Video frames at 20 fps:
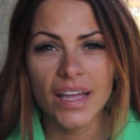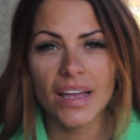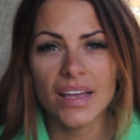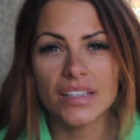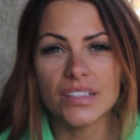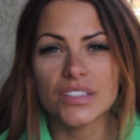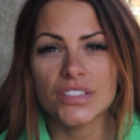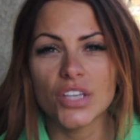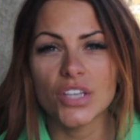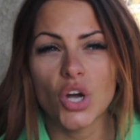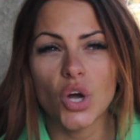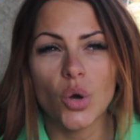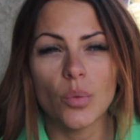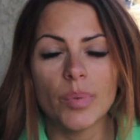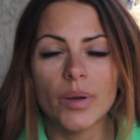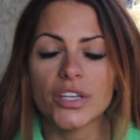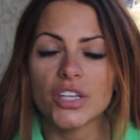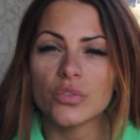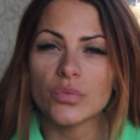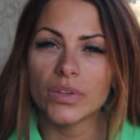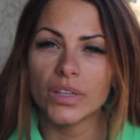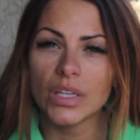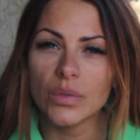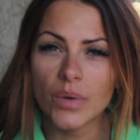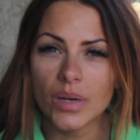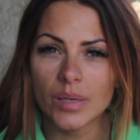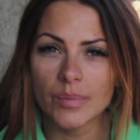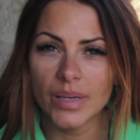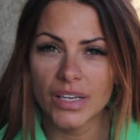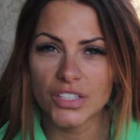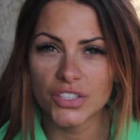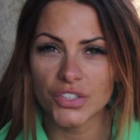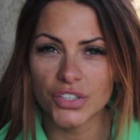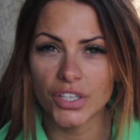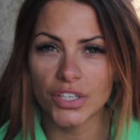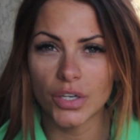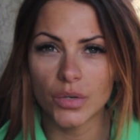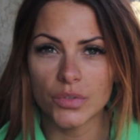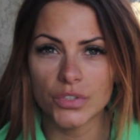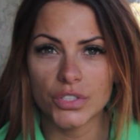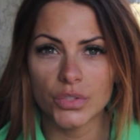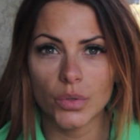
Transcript: And so, but you really want to make sure you don't